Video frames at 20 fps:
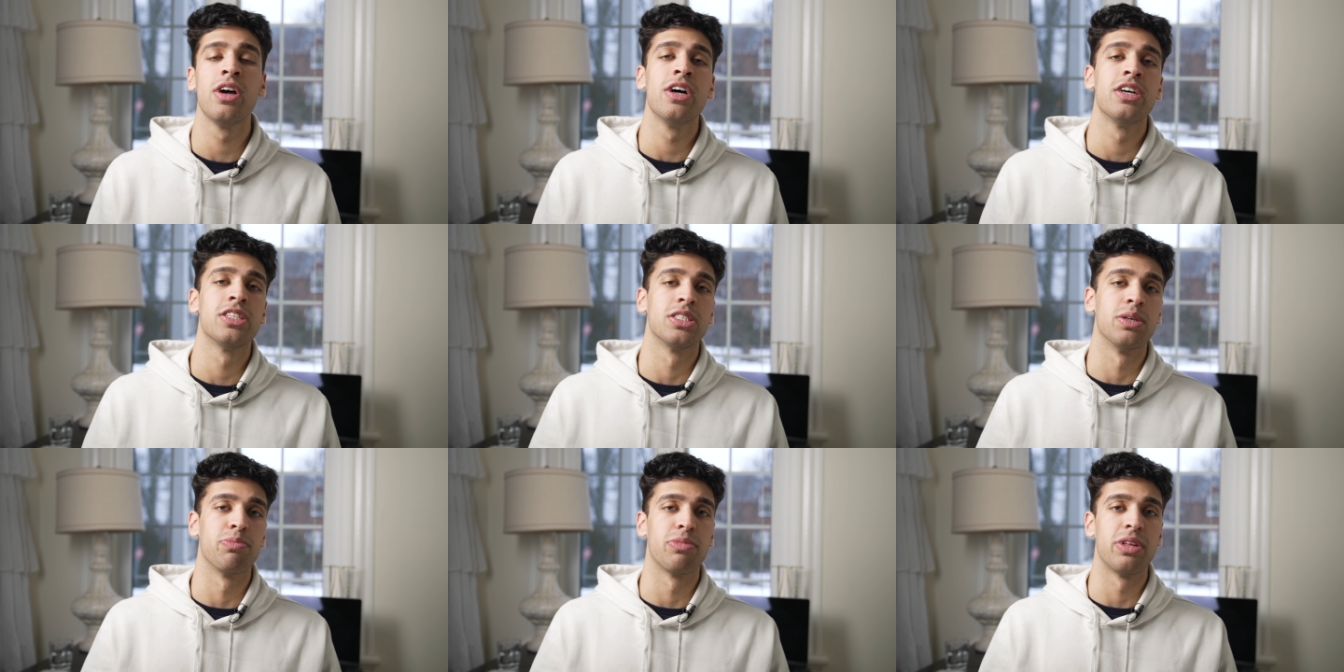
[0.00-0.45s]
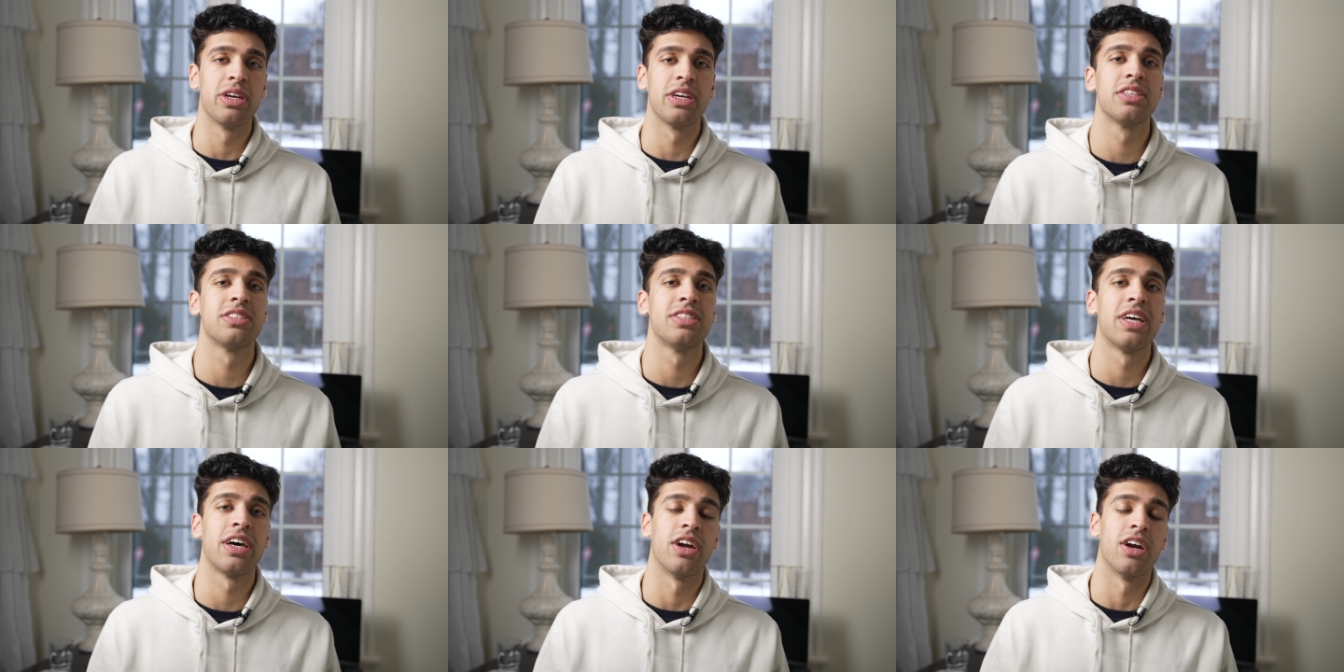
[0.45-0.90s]
some
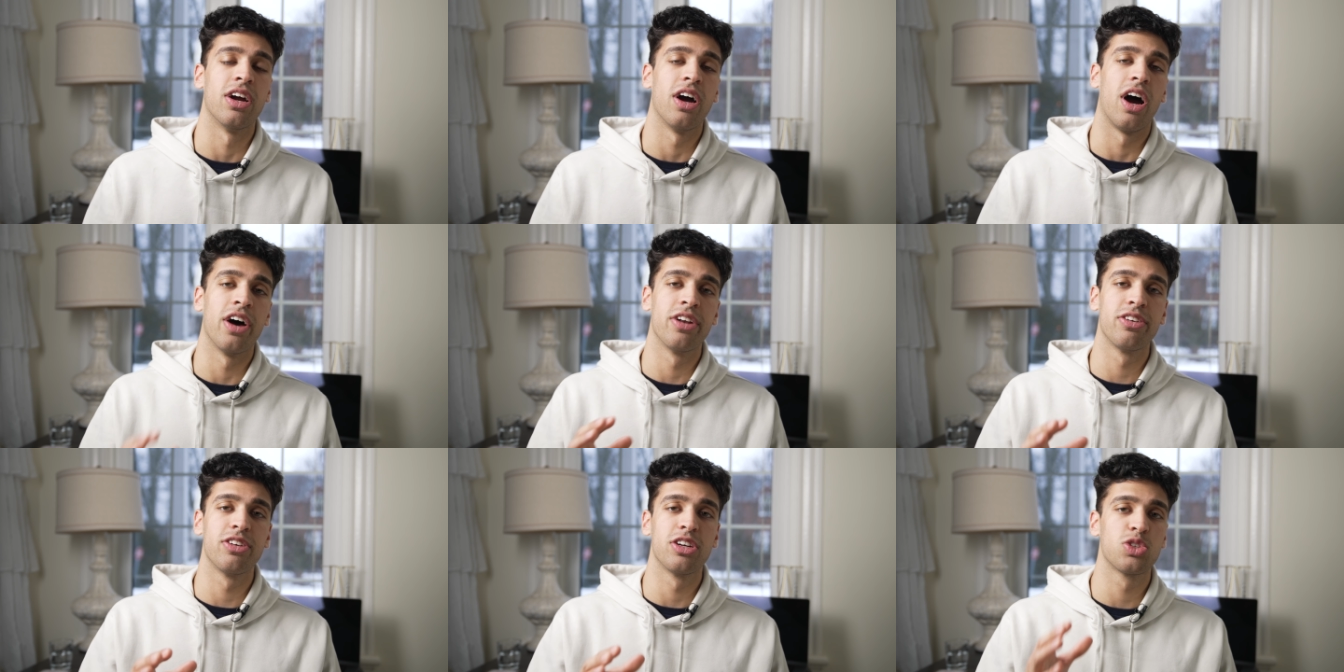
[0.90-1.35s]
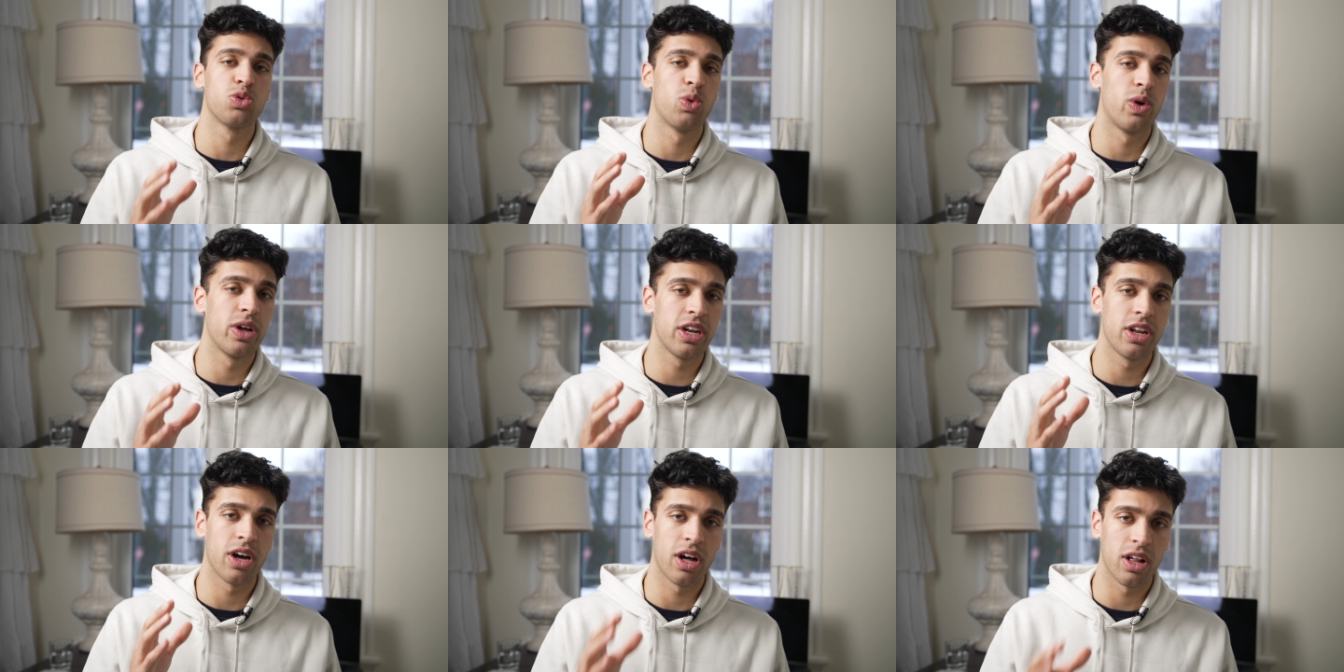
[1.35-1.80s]
things that are under
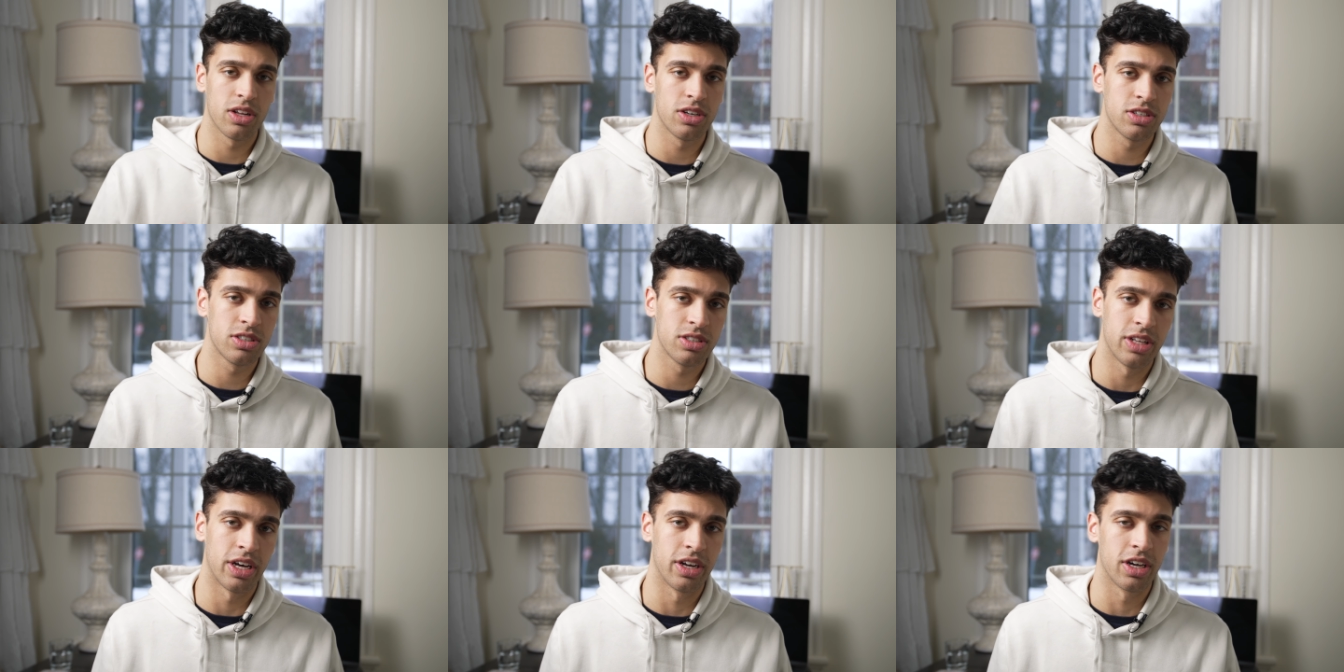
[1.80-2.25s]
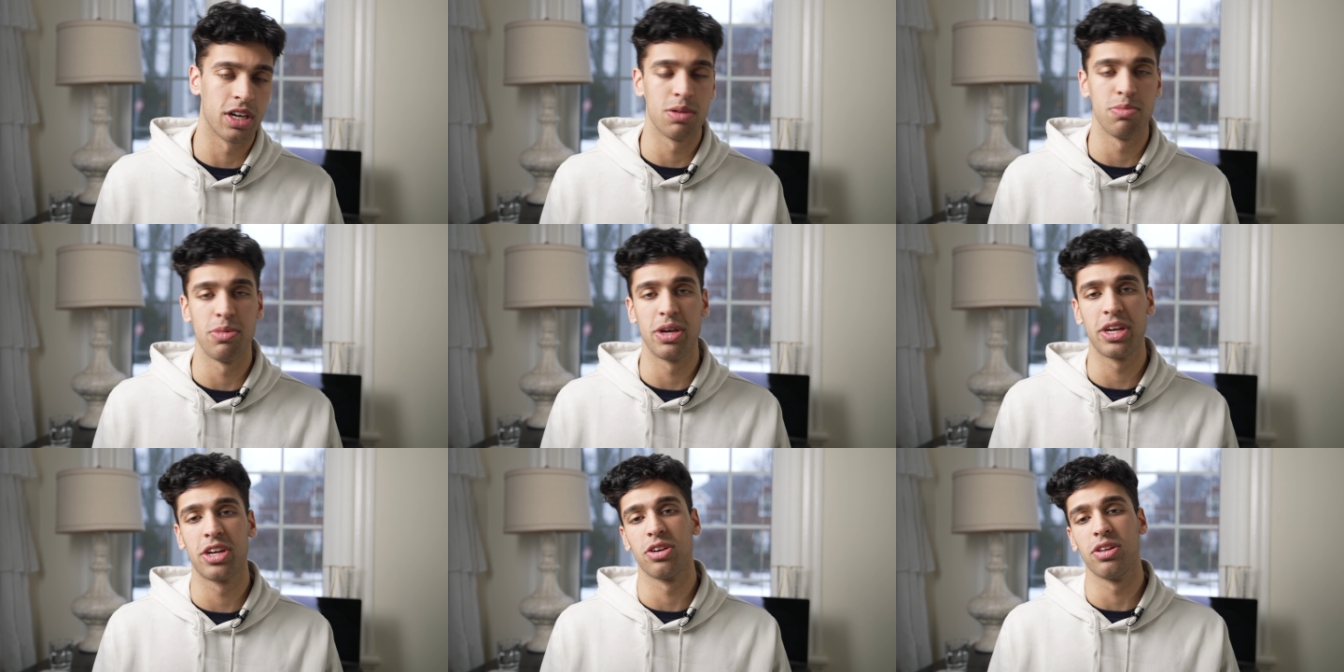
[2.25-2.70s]
$20 that are gonna
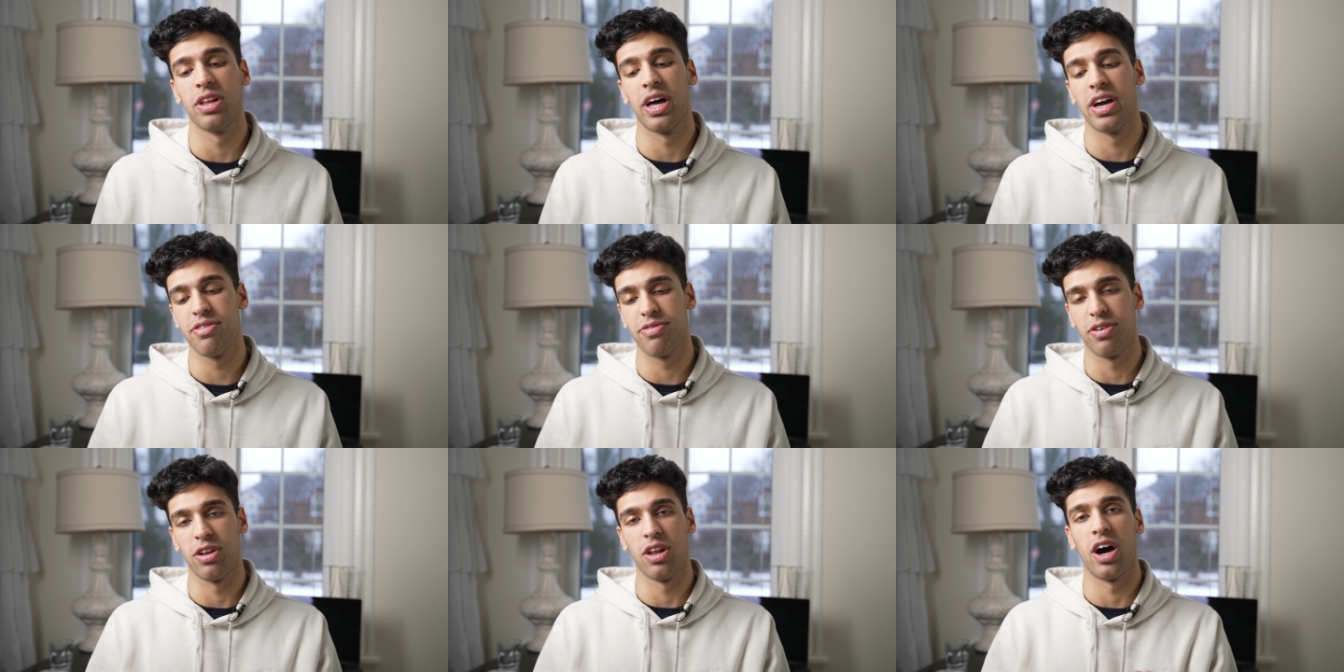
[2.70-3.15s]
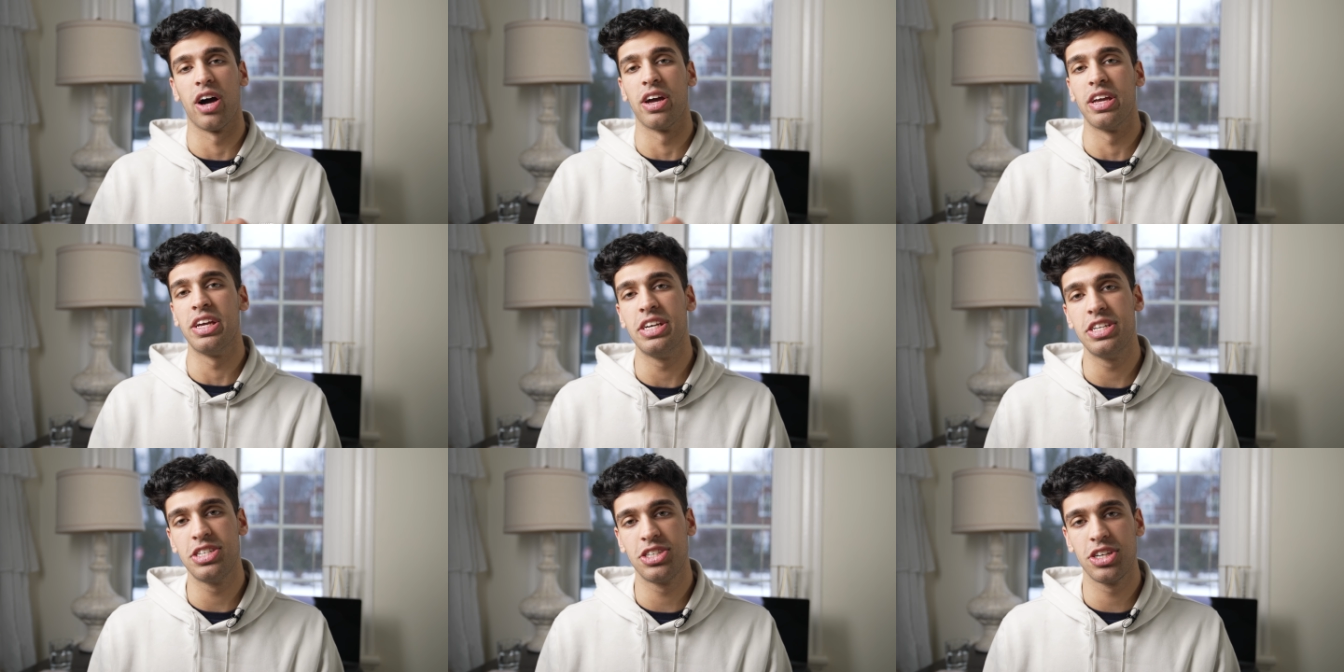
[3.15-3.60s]
make your life a lot
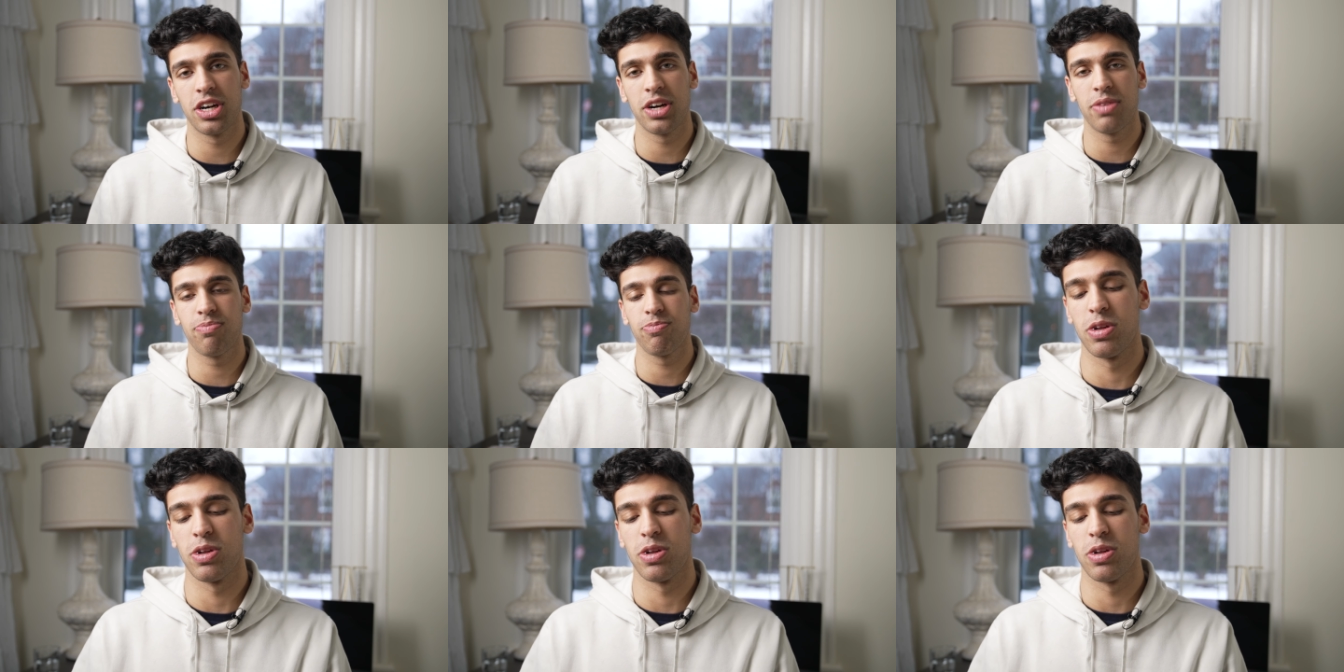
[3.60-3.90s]
easier,